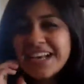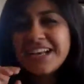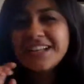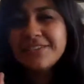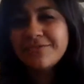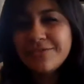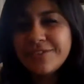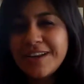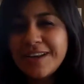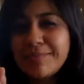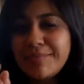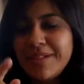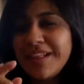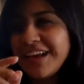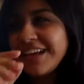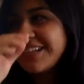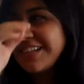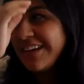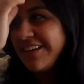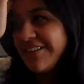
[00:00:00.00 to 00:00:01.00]
is kind of when I
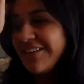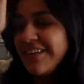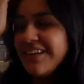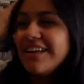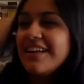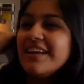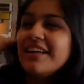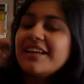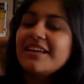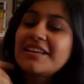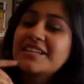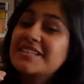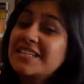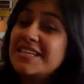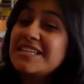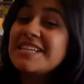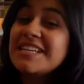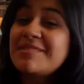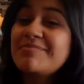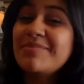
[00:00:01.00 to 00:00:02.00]
blacked out. Because I
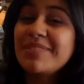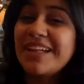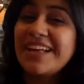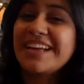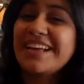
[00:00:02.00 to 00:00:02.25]
did